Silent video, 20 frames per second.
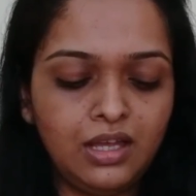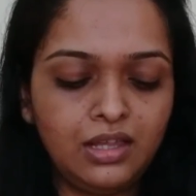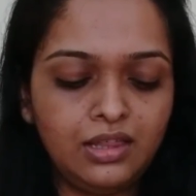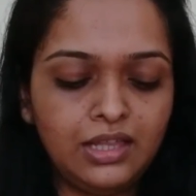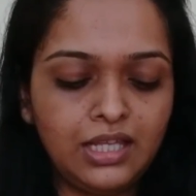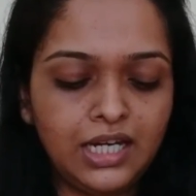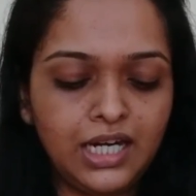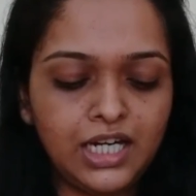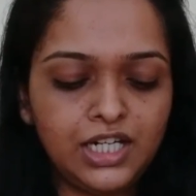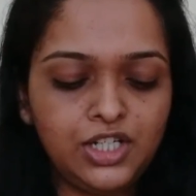
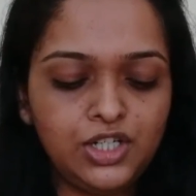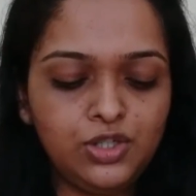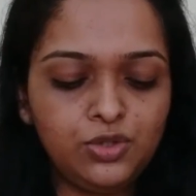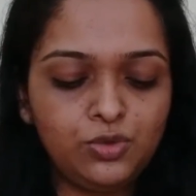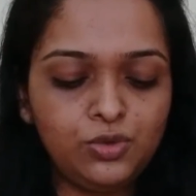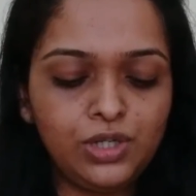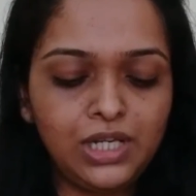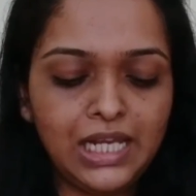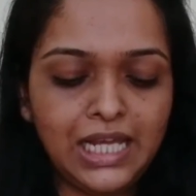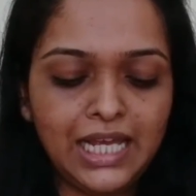There are
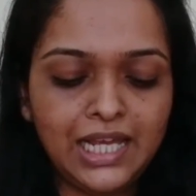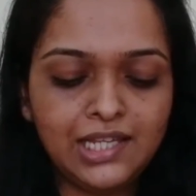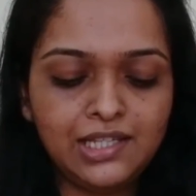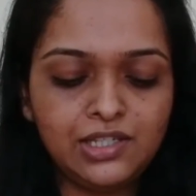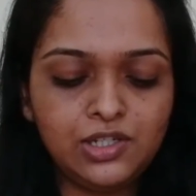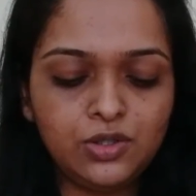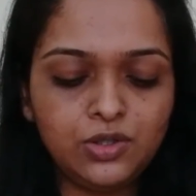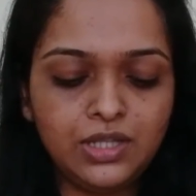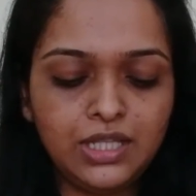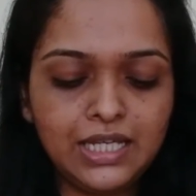two layers
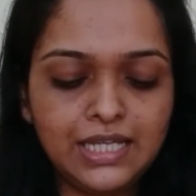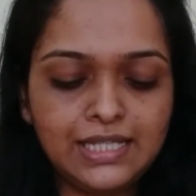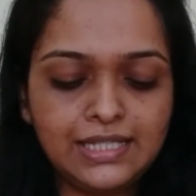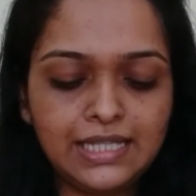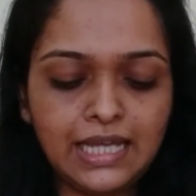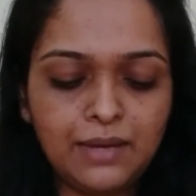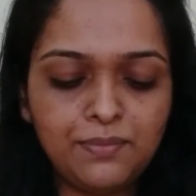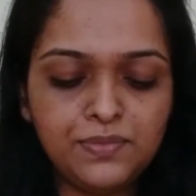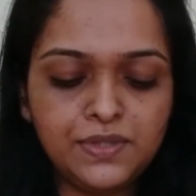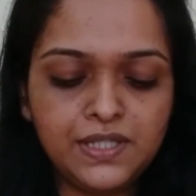to this.
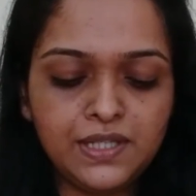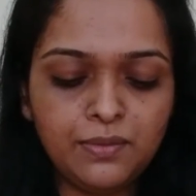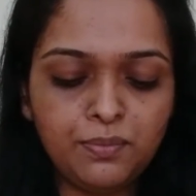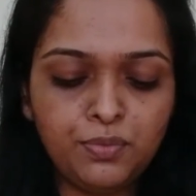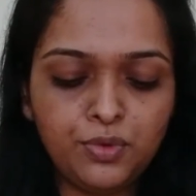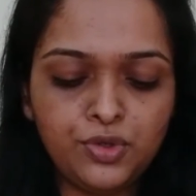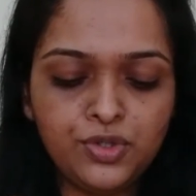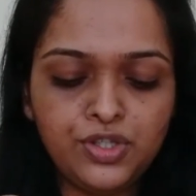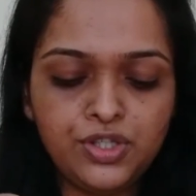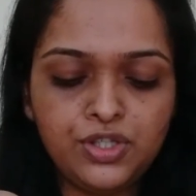I'm
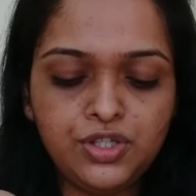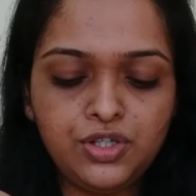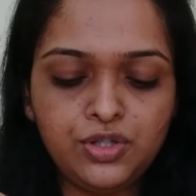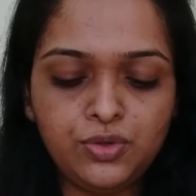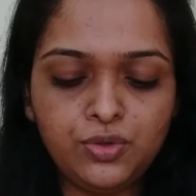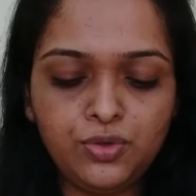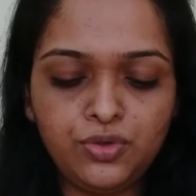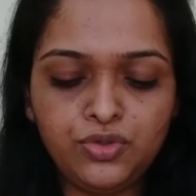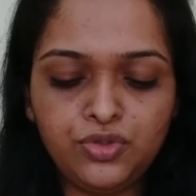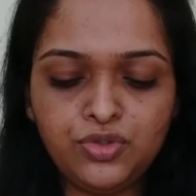supposed
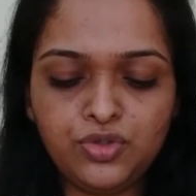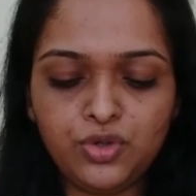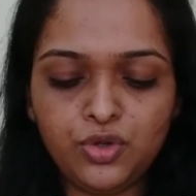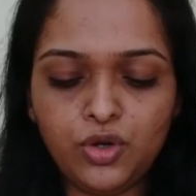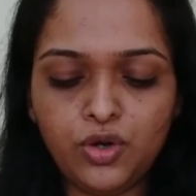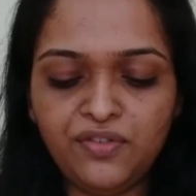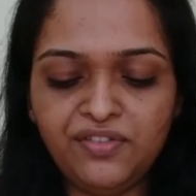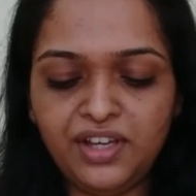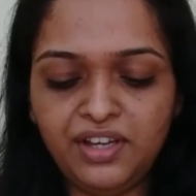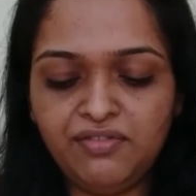to
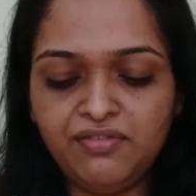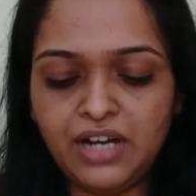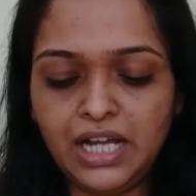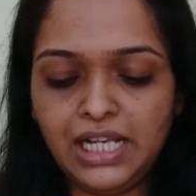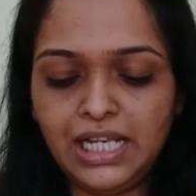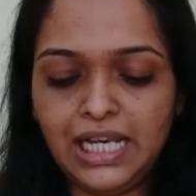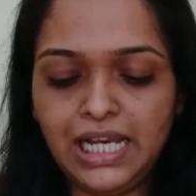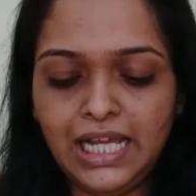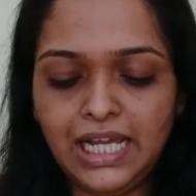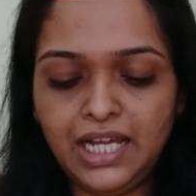throw away
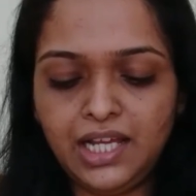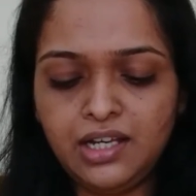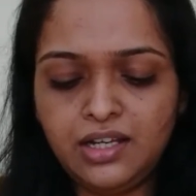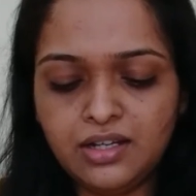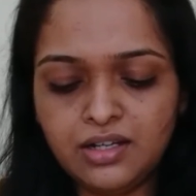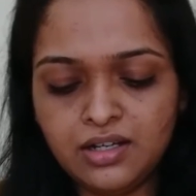one layer